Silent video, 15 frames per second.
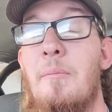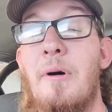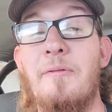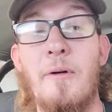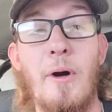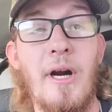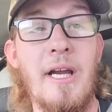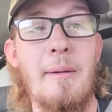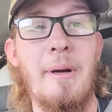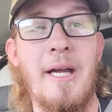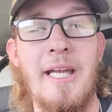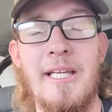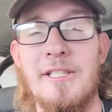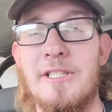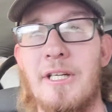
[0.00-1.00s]
Before I get my
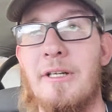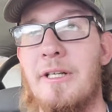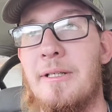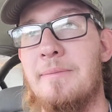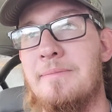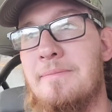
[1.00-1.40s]
hands dirty.